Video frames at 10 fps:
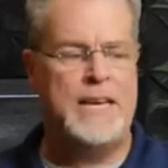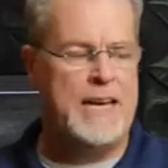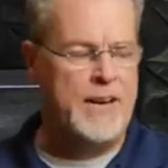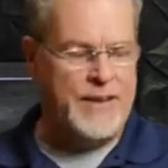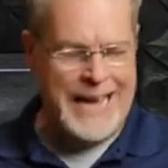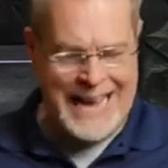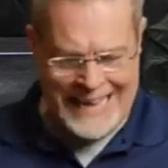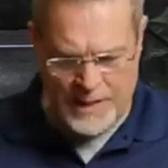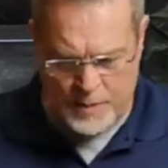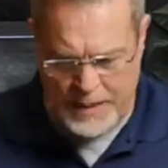of
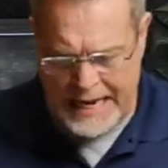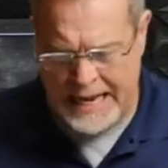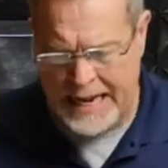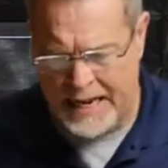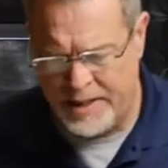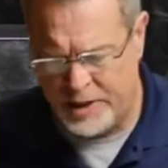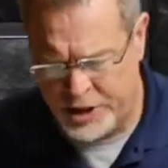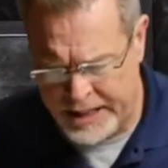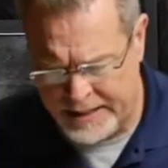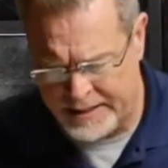Adam and
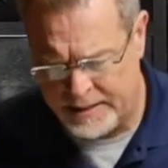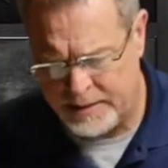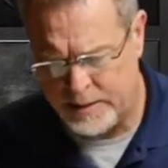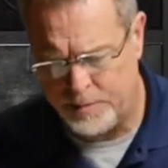Jesus.